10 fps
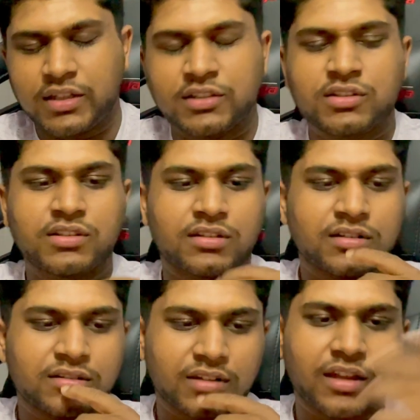he should,
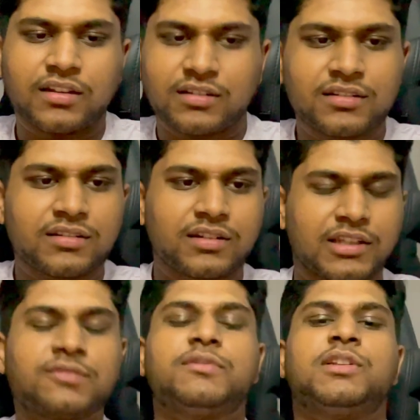like,
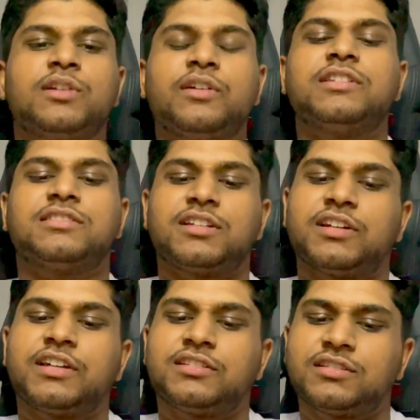his video is
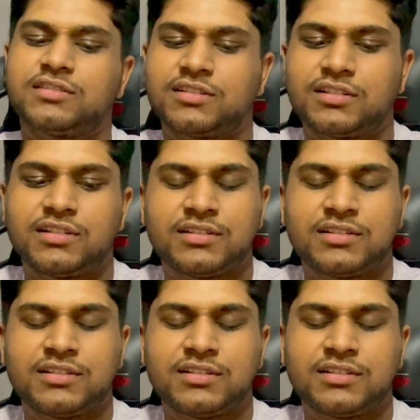engaging, so yeah.